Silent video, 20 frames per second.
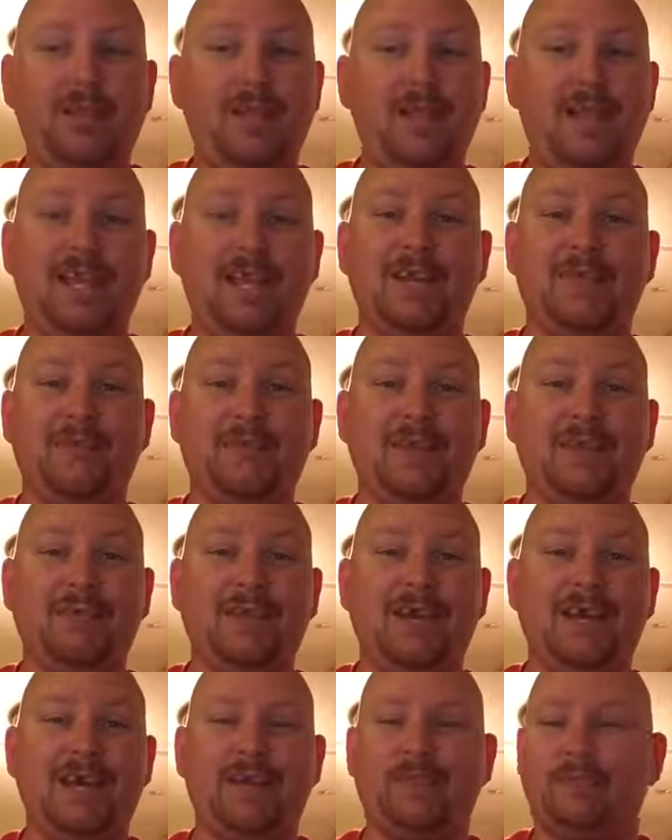I getting a free one
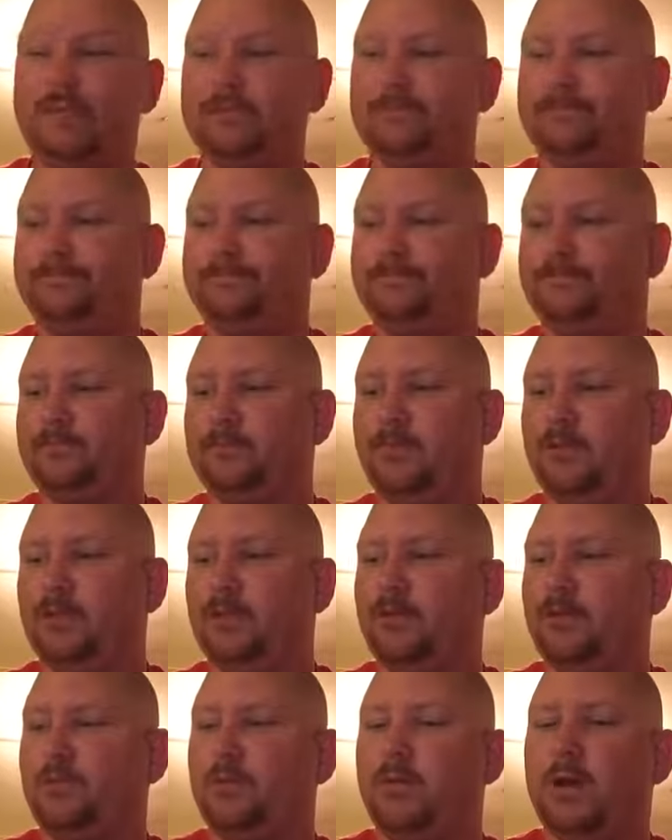out of it.
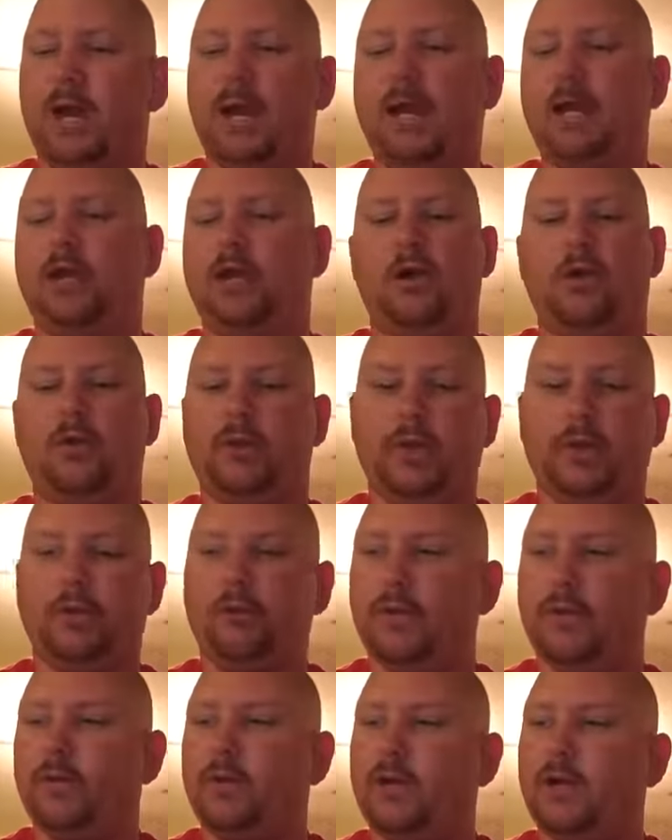But I didn't call to get a
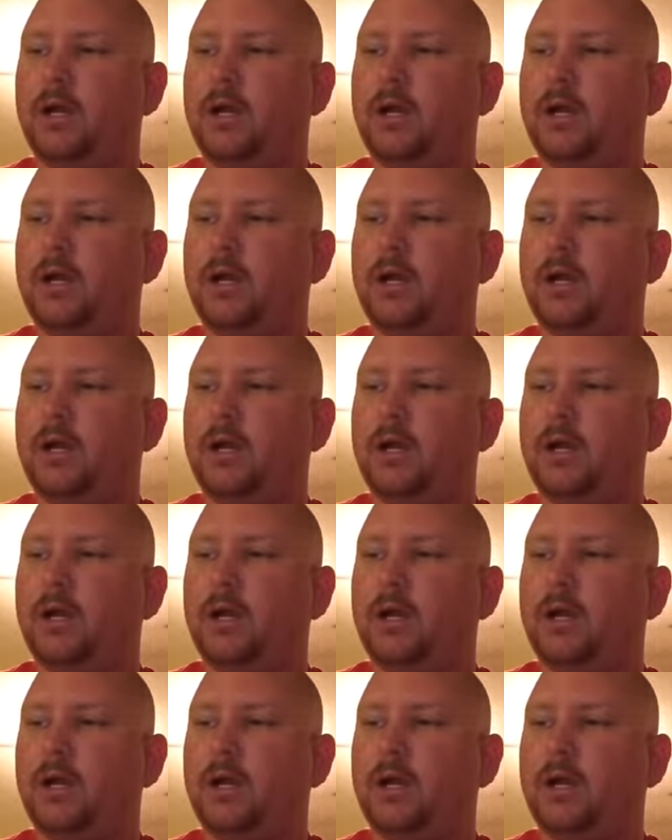free one.